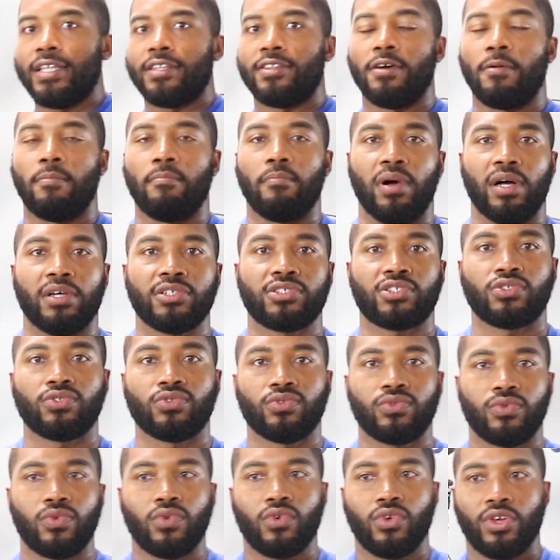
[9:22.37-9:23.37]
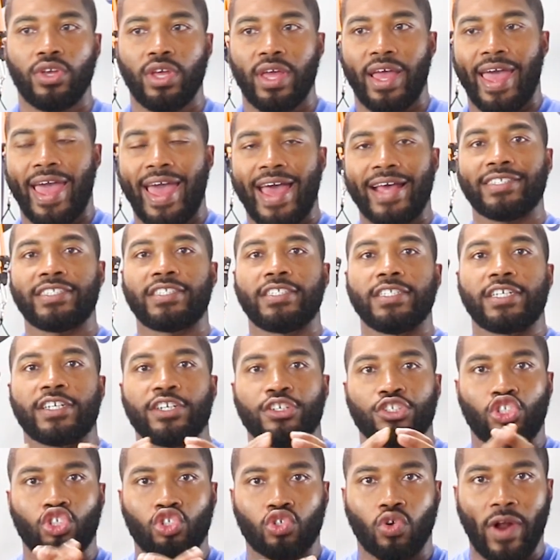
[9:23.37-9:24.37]
the muscle has to
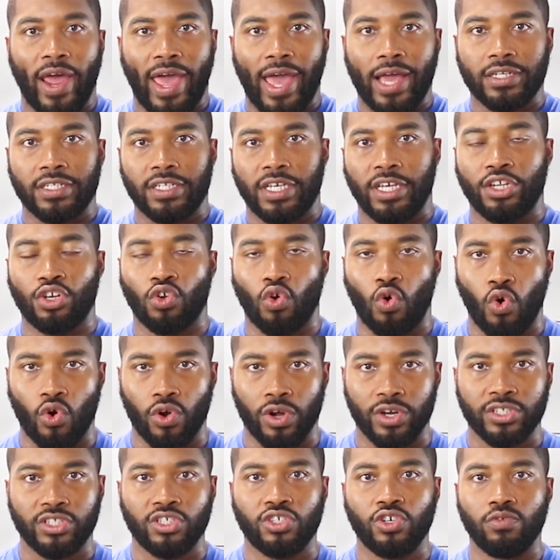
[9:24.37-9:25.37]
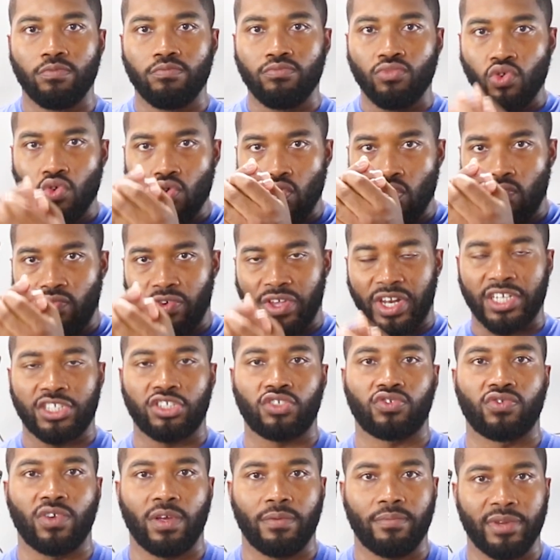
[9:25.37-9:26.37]
contract in order to move an
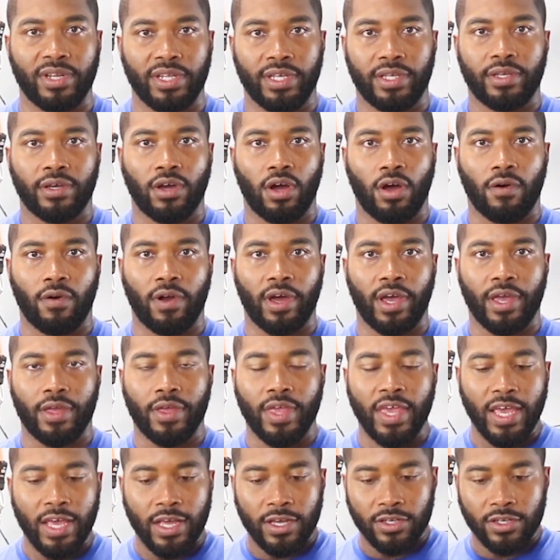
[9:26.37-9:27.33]
extremity, all right?